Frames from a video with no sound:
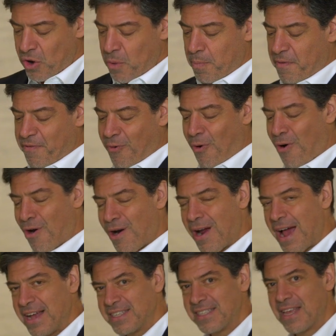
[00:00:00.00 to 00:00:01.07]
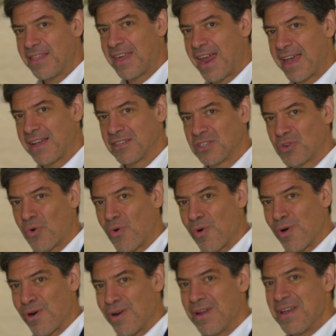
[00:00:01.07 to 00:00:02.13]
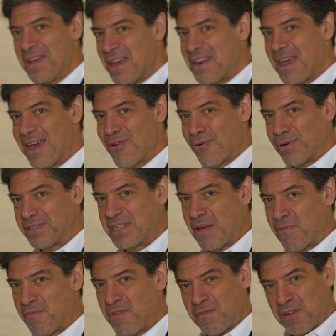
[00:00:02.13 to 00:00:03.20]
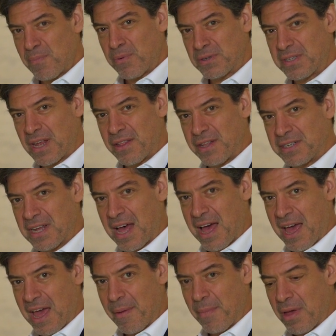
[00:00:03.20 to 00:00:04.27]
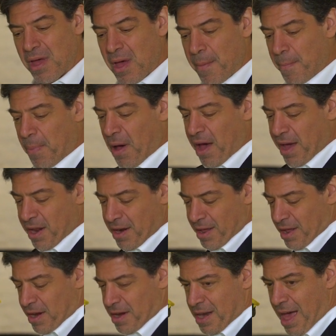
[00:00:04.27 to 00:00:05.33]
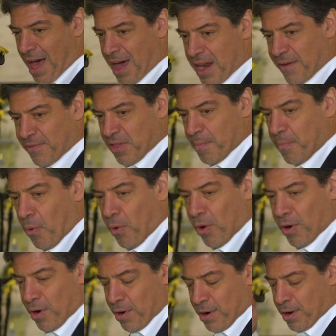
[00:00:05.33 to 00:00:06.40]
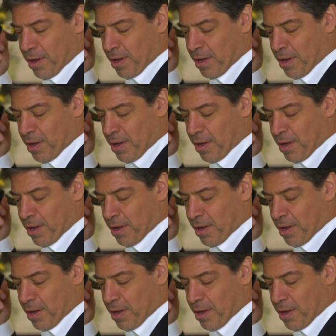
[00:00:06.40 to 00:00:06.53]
before I said that I could score an 8 or a 7 50% of the time, but not if the board